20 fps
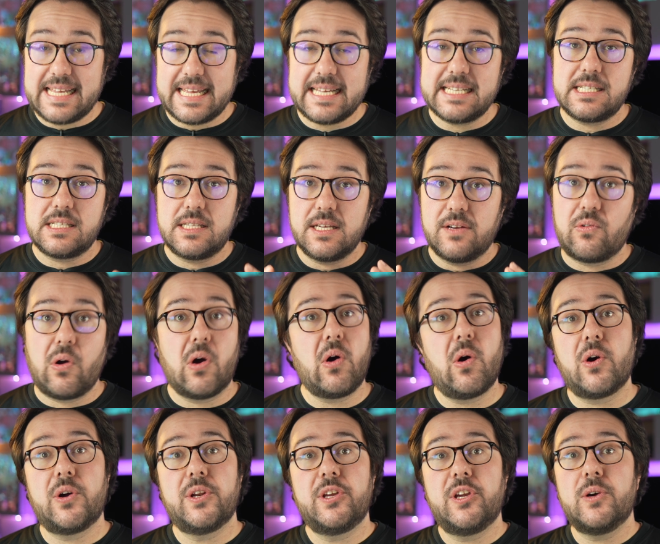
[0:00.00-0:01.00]
is the raw
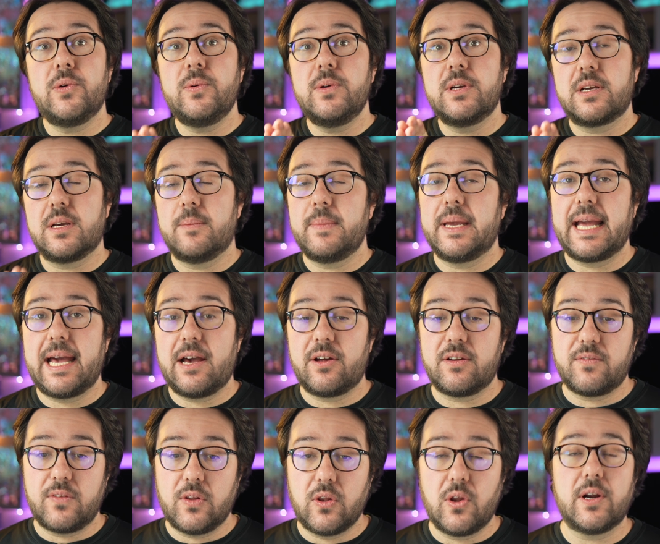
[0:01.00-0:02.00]
audio coming out
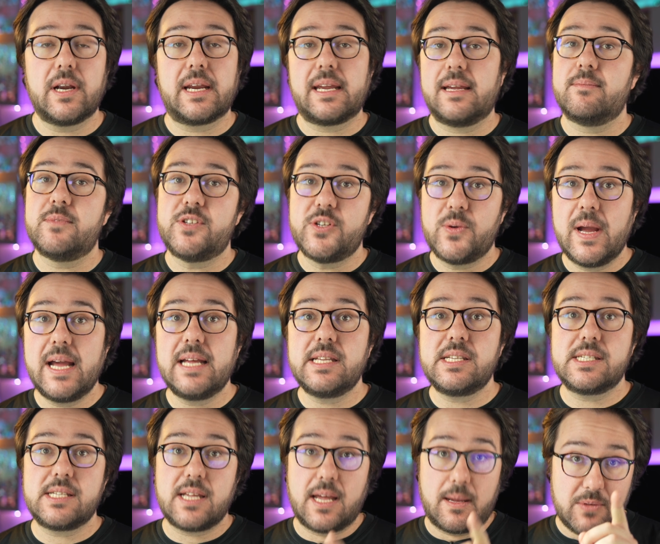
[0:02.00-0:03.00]
of the Lark
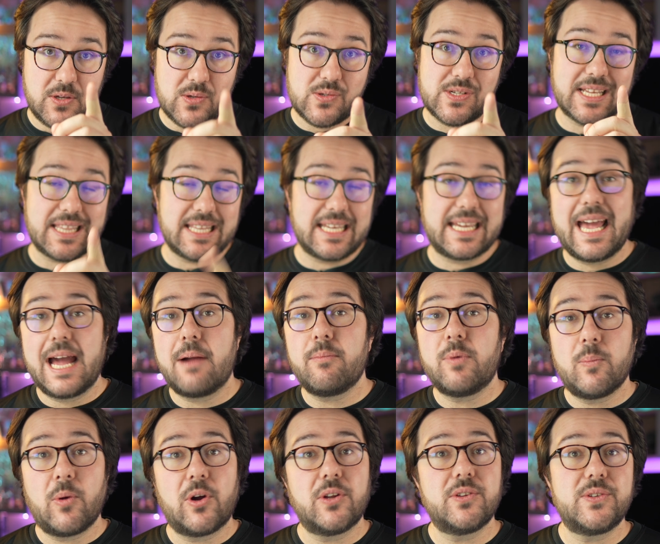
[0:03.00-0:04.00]
M2S. I'm using the
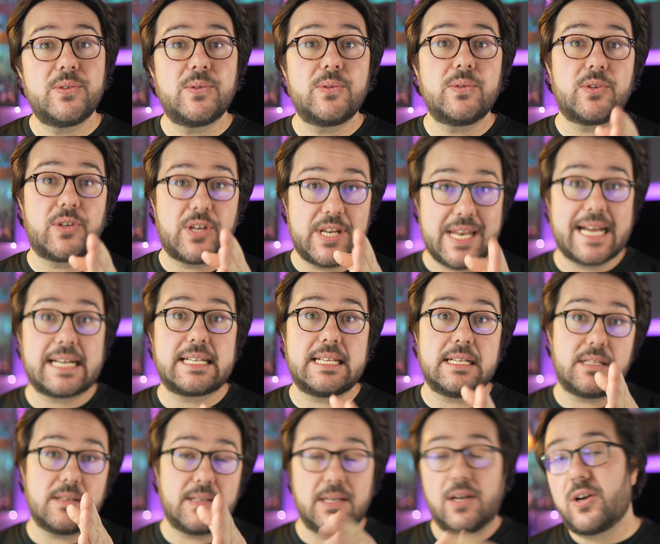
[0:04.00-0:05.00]
camera module
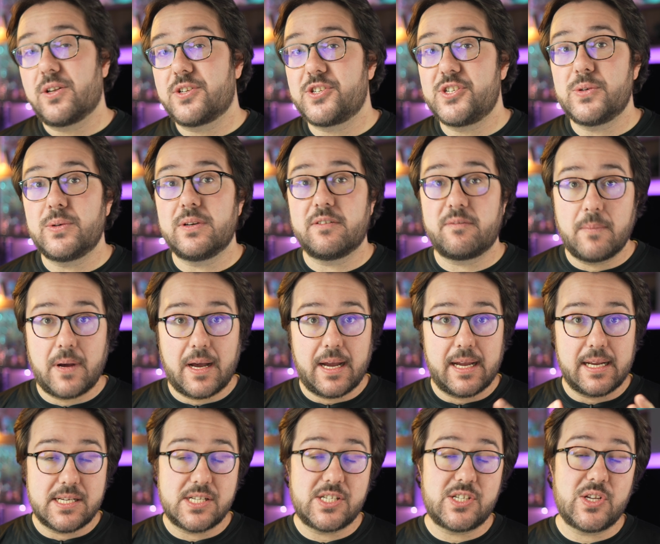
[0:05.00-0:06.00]
connected to the hot shoe of
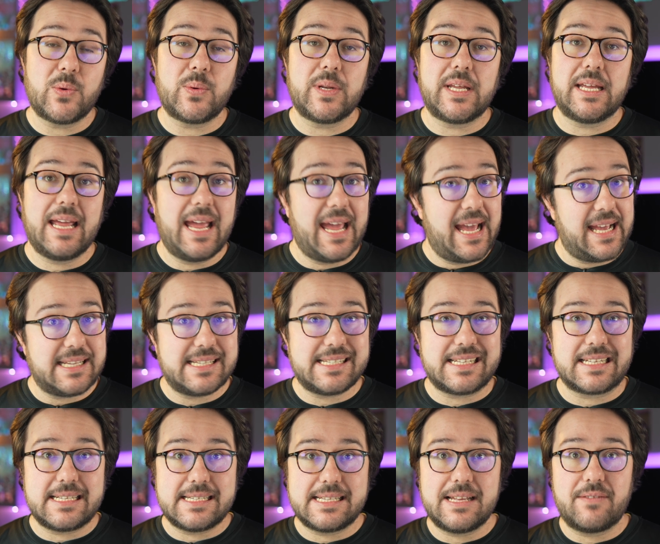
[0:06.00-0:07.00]
my Sony
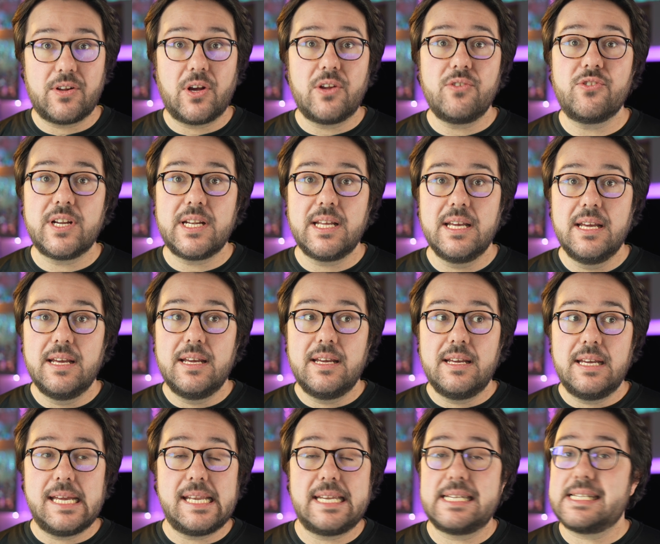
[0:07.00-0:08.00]
a6700.
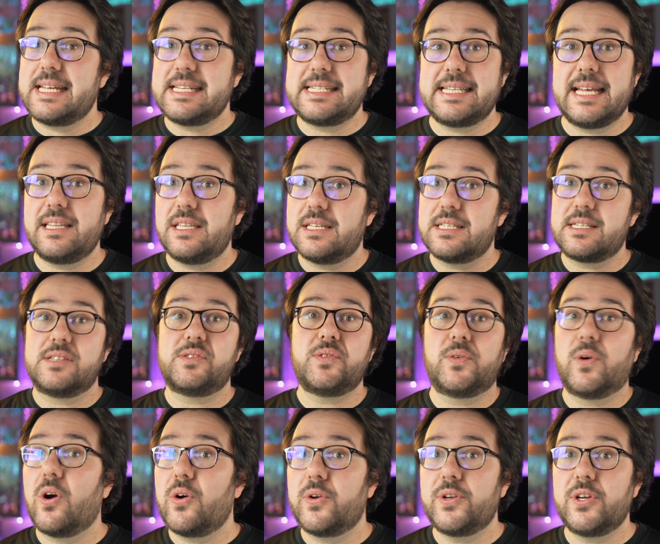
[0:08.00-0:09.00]
And as I said, this is the
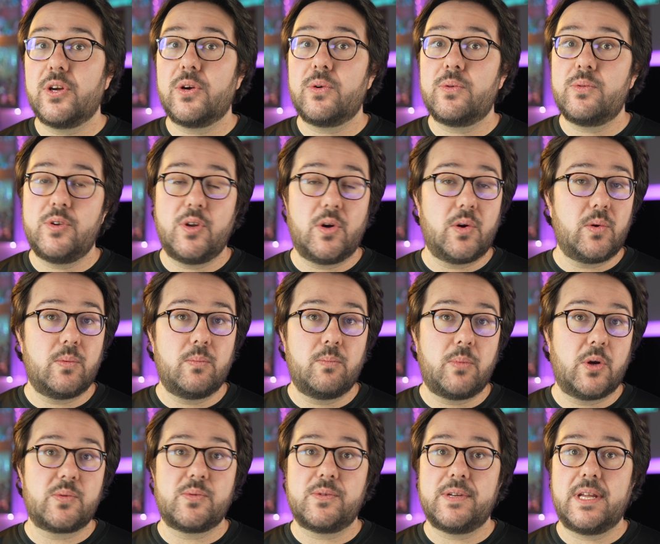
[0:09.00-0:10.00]
raw audio, no
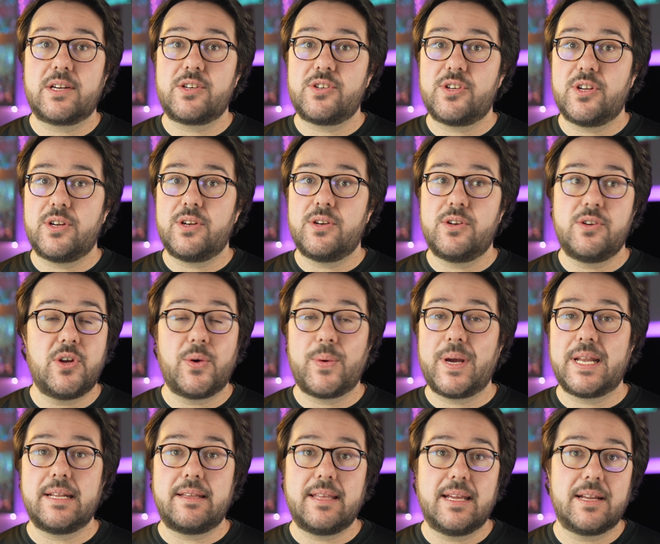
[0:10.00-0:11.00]
post-production, no
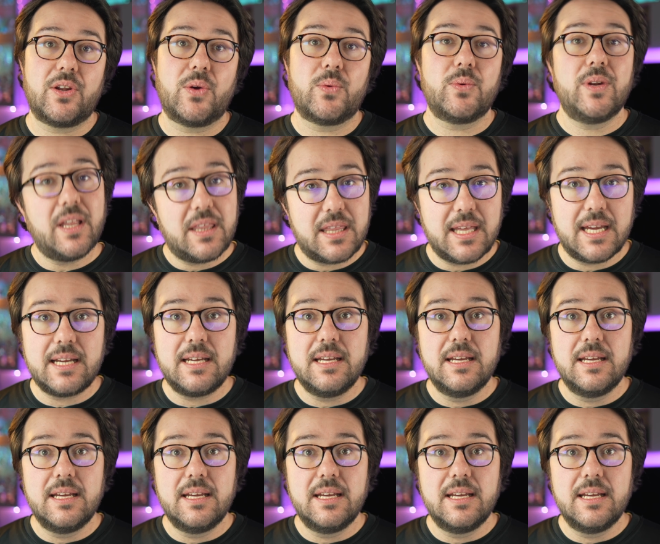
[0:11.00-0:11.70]
editing, no nothing.